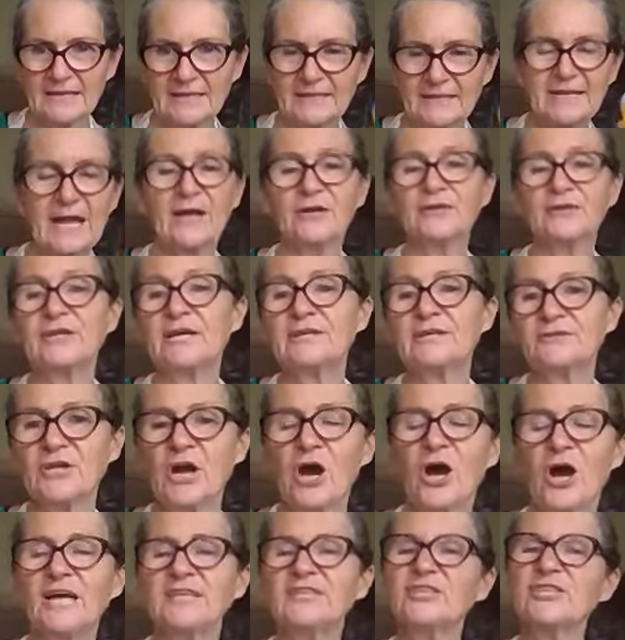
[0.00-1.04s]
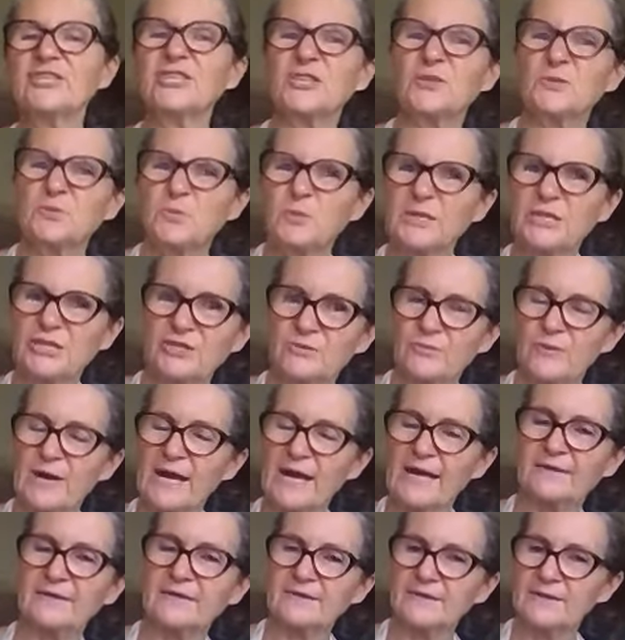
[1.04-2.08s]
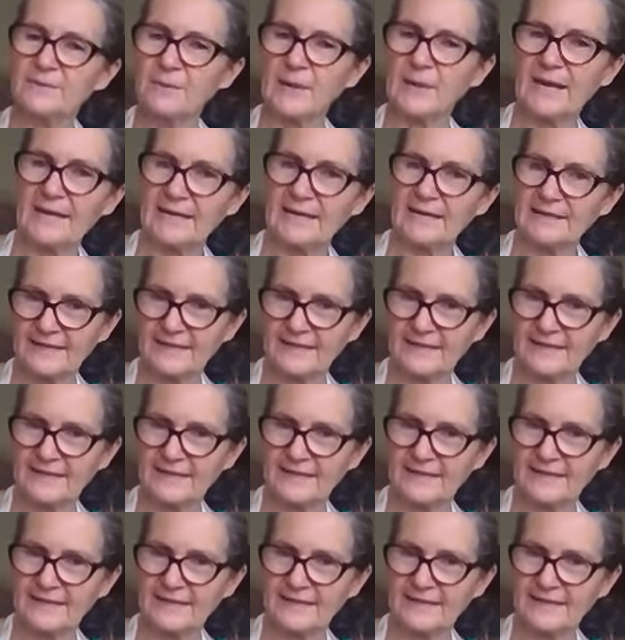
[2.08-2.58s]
No, I just swish it around in the pan,